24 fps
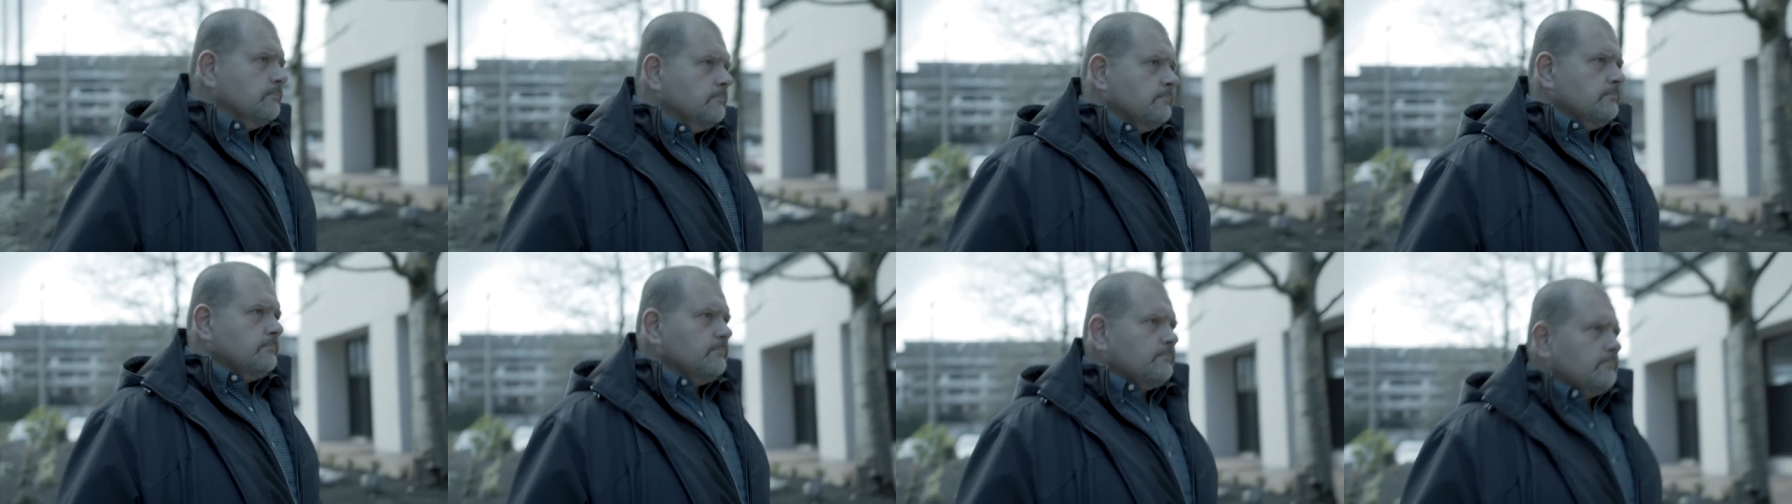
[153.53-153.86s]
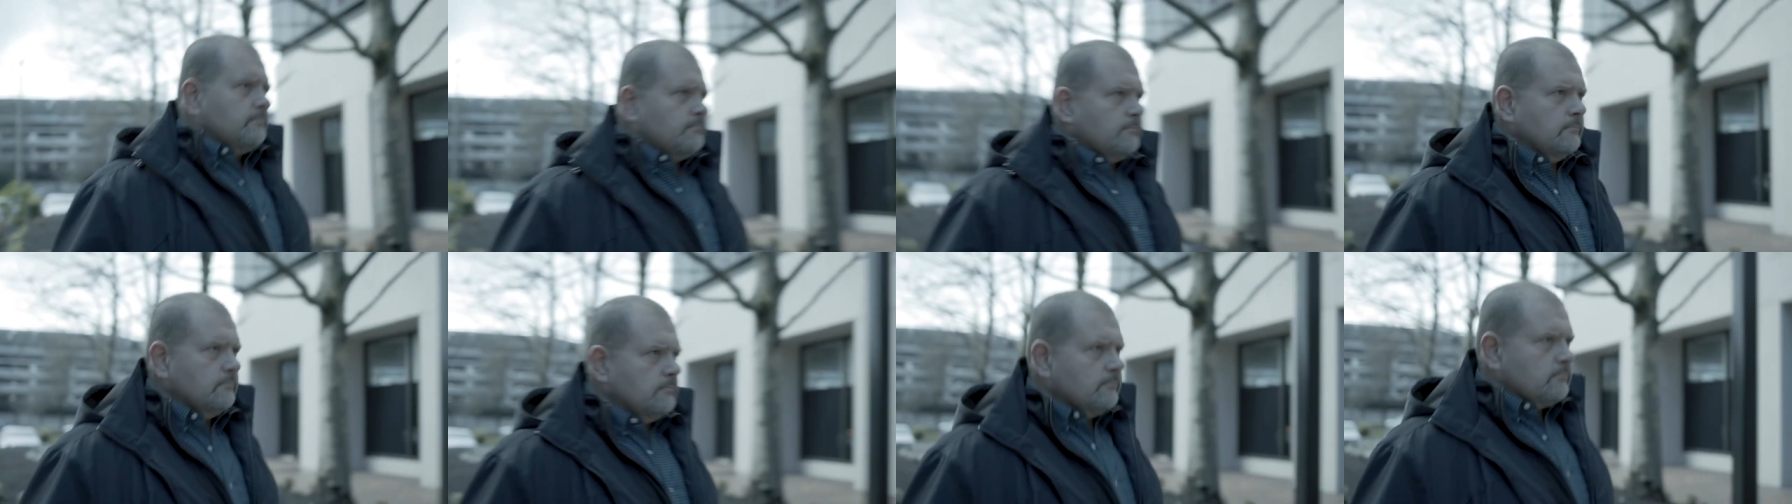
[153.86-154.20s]
a
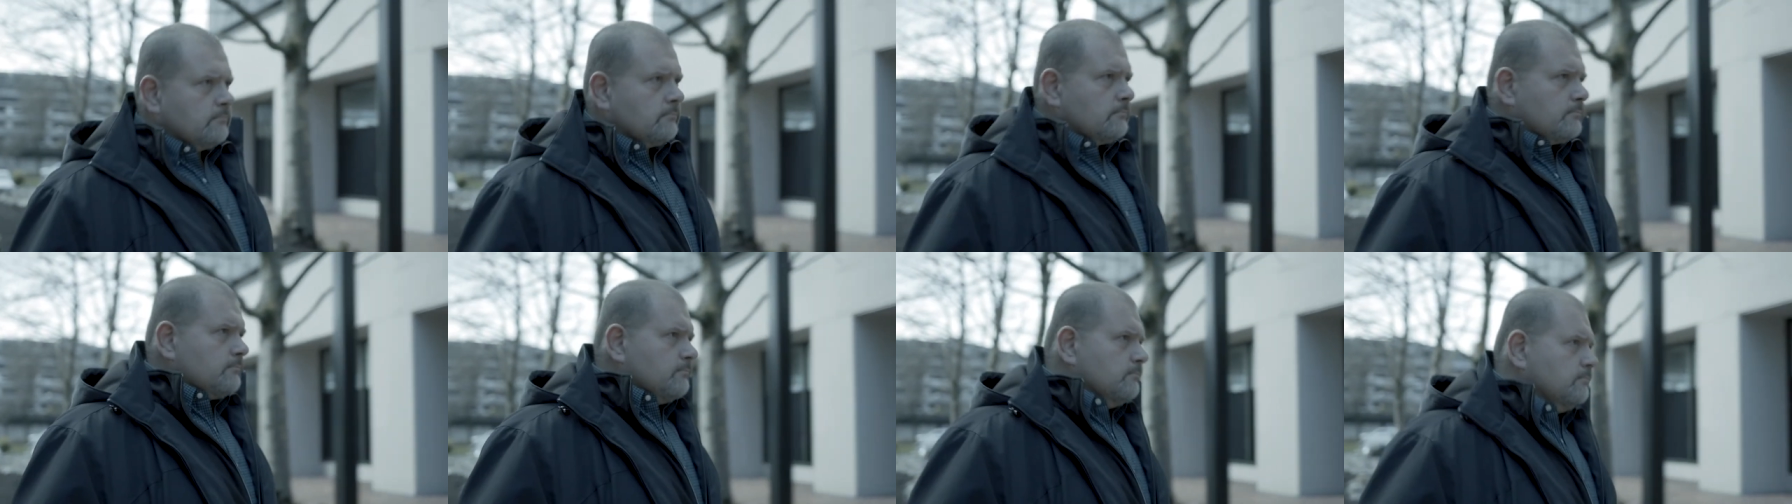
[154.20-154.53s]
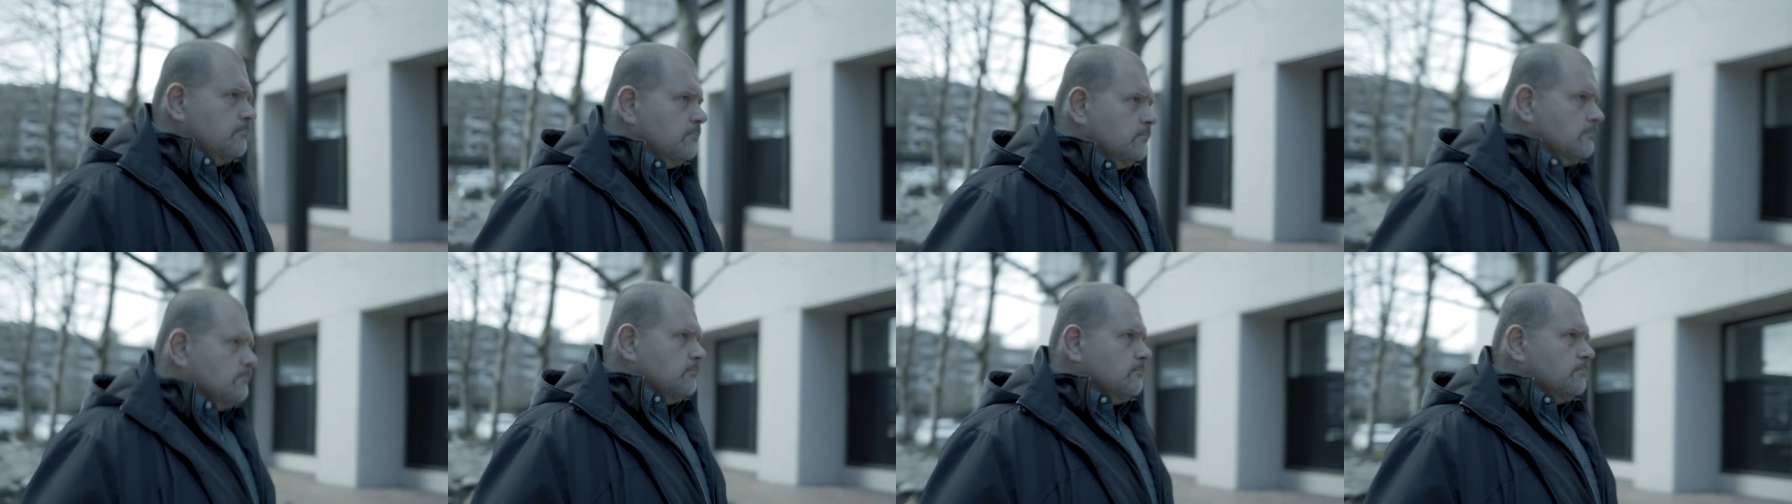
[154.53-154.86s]
cross-country run
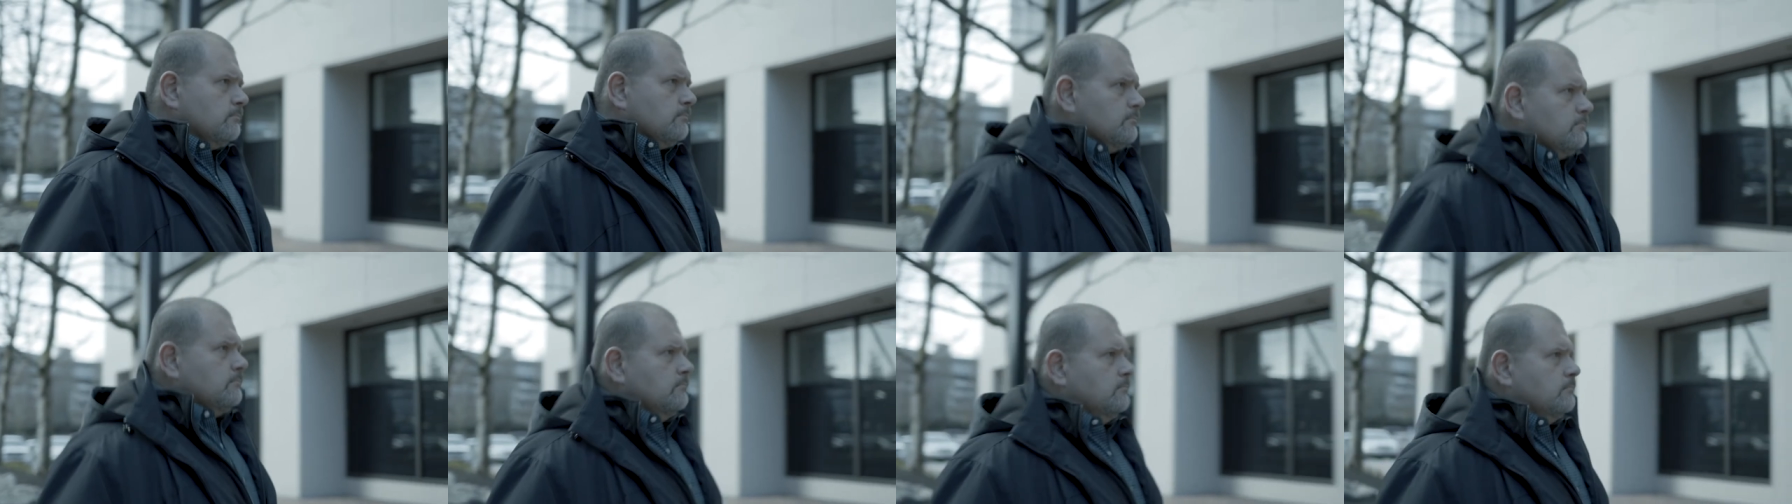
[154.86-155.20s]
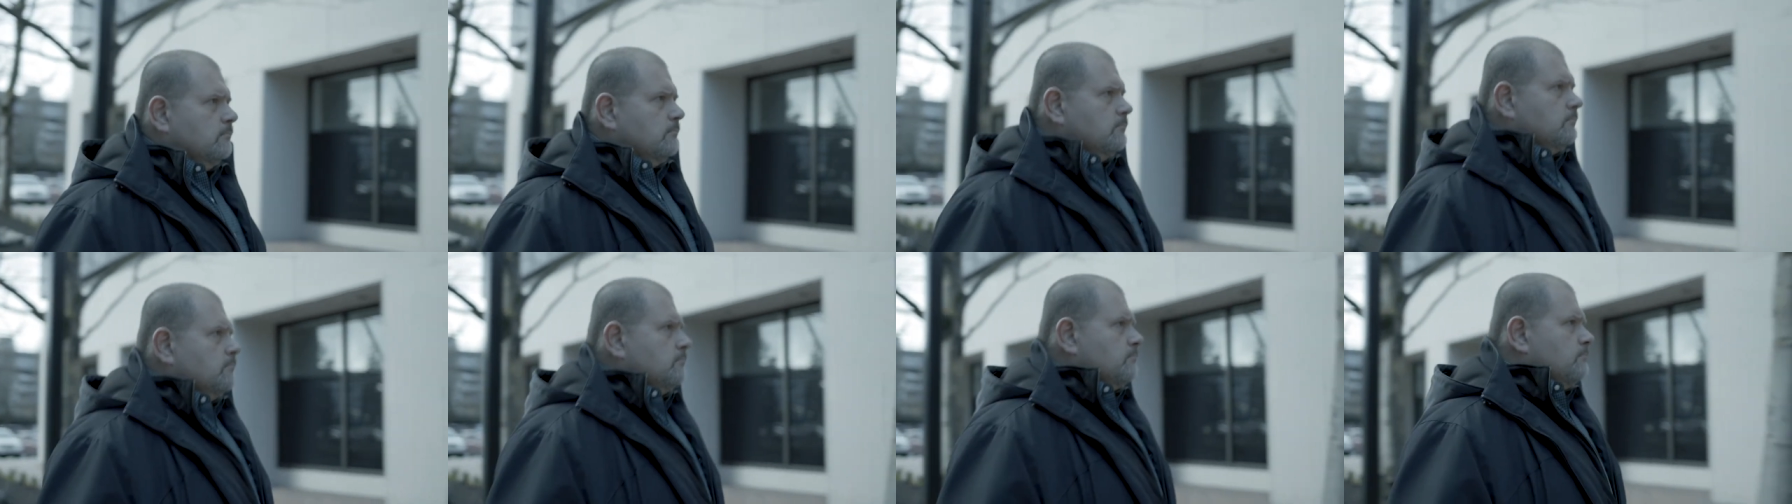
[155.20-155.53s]
and I steal
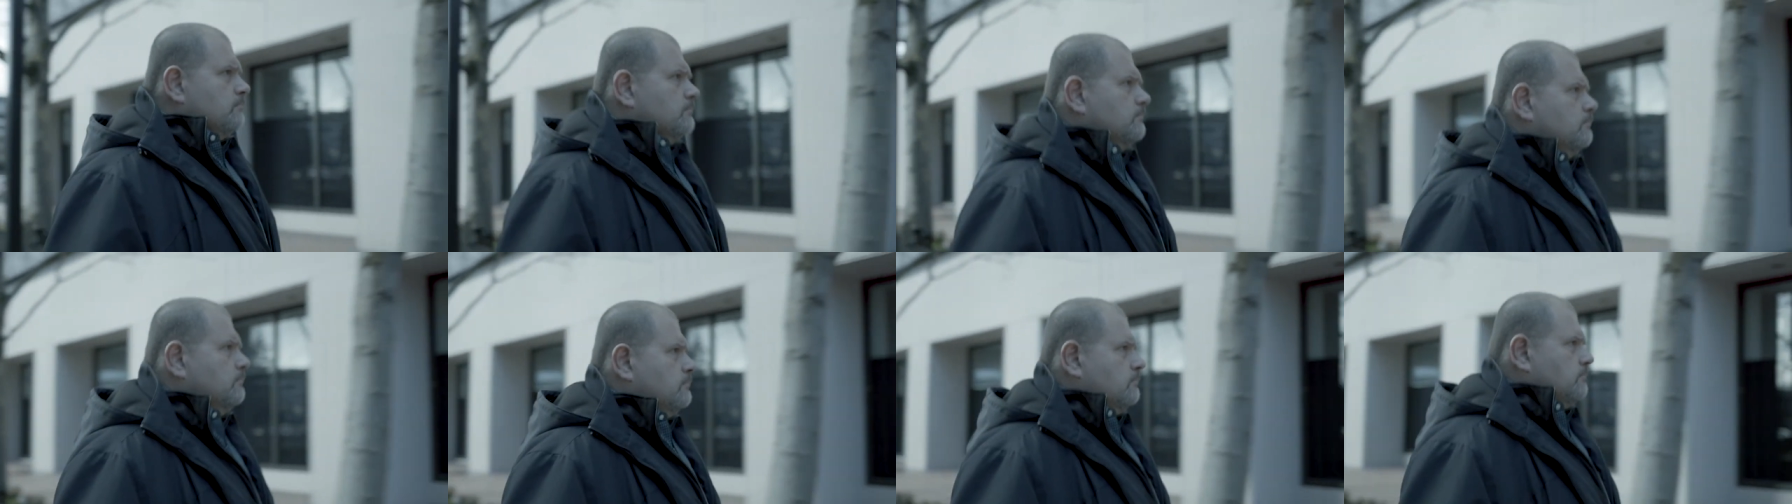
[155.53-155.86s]
over